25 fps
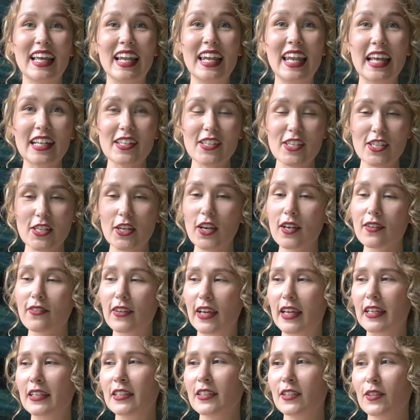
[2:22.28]
Let's dive
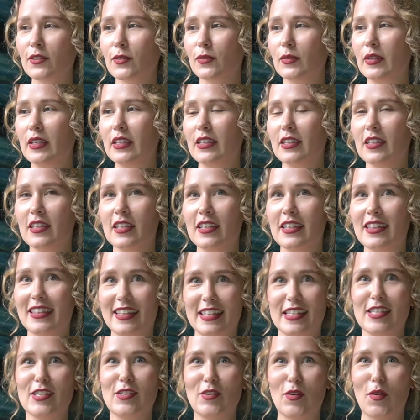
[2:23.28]
in with
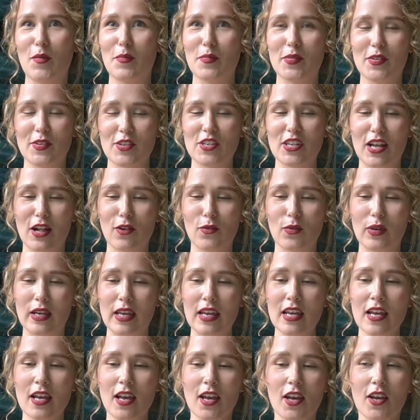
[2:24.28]
this top, shall
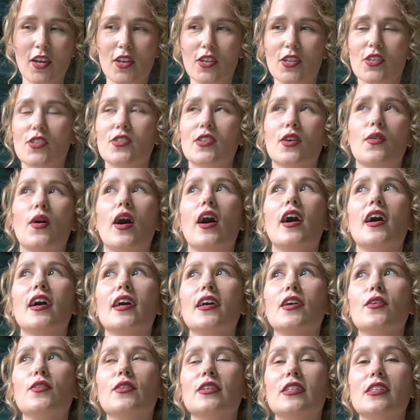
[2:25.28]
we? So
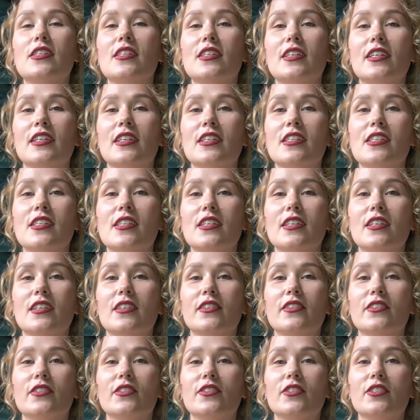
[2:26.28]
I wanted
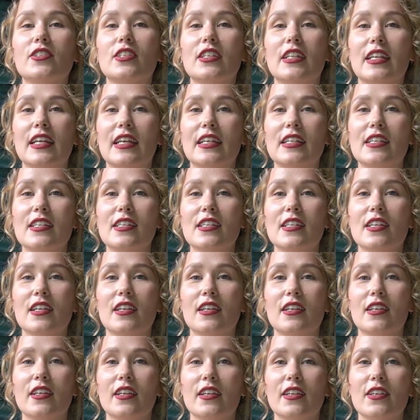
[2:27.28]
to knit
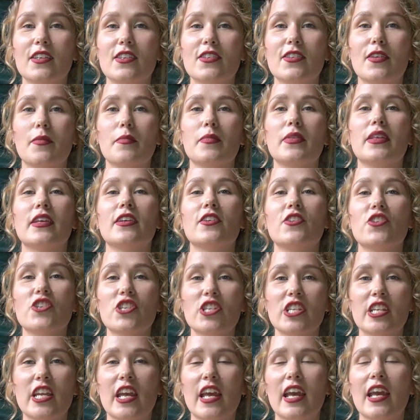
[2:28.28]
something
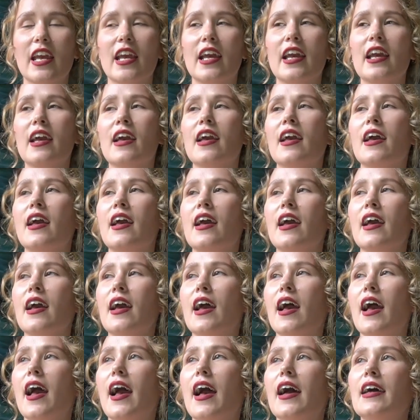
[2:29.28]
sheer
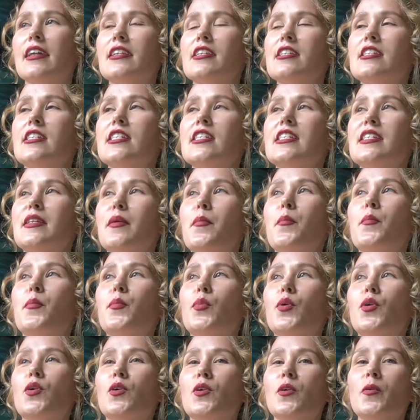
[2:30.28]
and
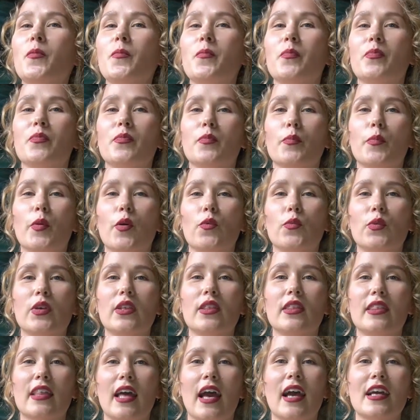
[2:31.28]
simple, but with
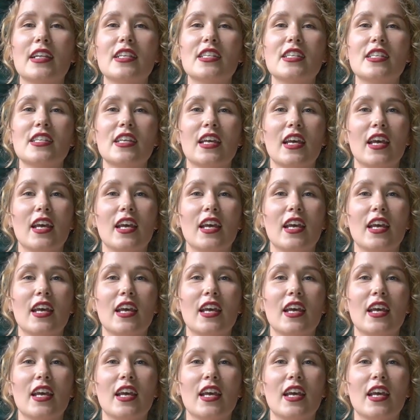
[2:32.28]
that